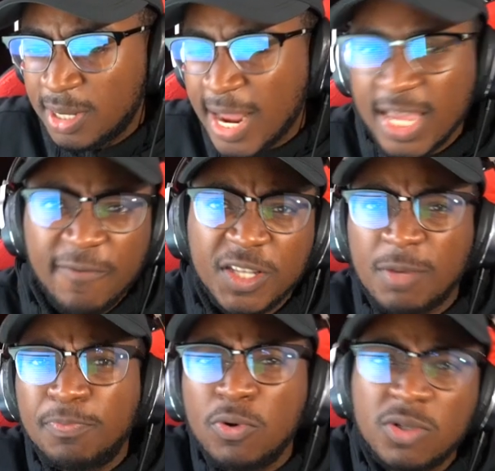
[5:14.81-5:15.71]
Like, if it's
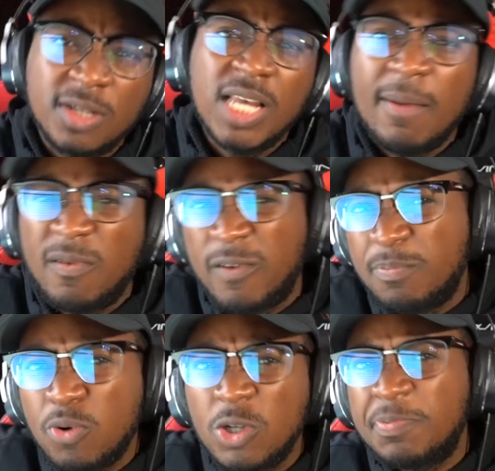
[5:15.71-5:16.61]
a boost on top of a
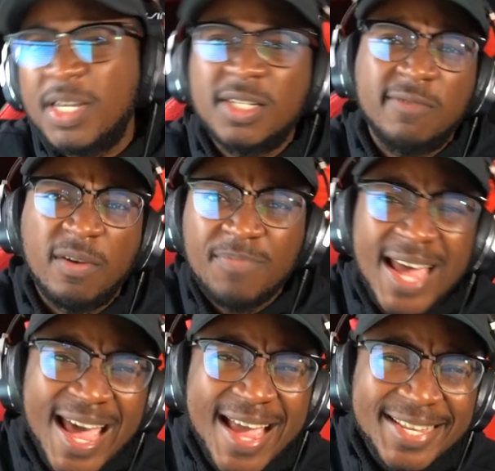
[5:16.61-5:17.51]
boost because of a
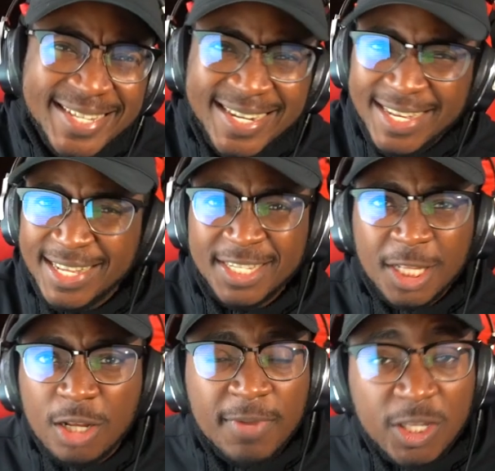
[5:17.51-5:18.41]
badge, it's a
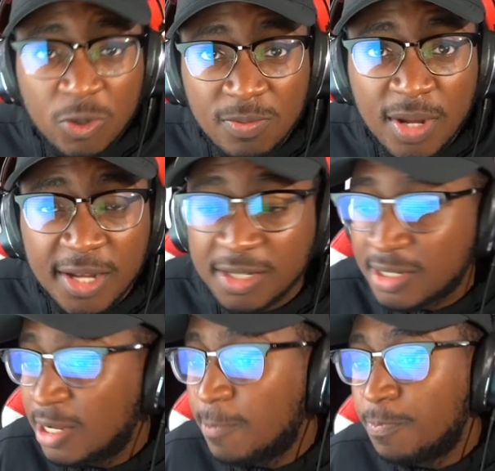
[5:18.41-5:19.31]
little bit too much.